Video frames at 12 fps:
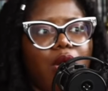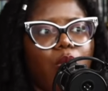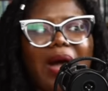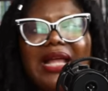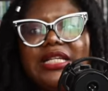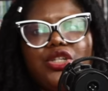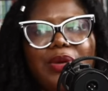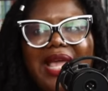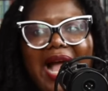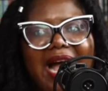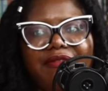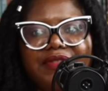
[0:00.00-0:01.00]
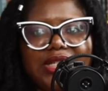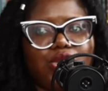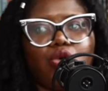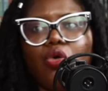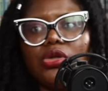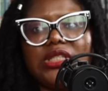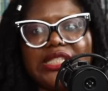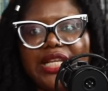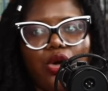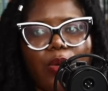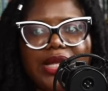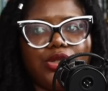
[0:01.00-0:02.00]
why did we have this whole
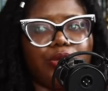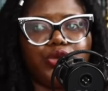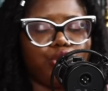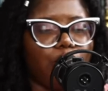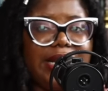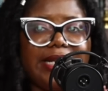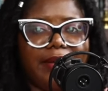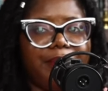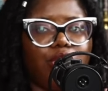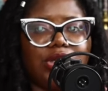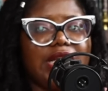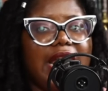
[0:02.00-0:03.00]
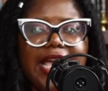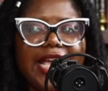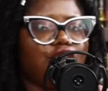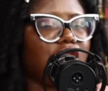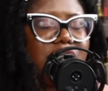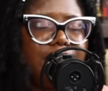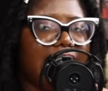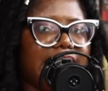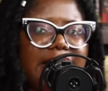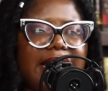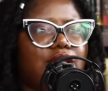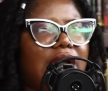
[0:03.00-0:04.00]
sequence of showing them because it just made
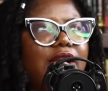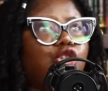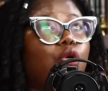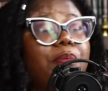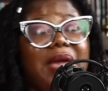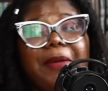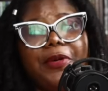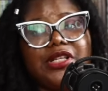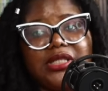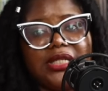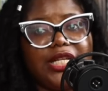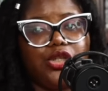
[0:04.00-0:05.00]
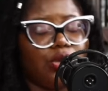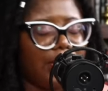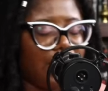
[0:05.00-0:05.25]
it to me personally it took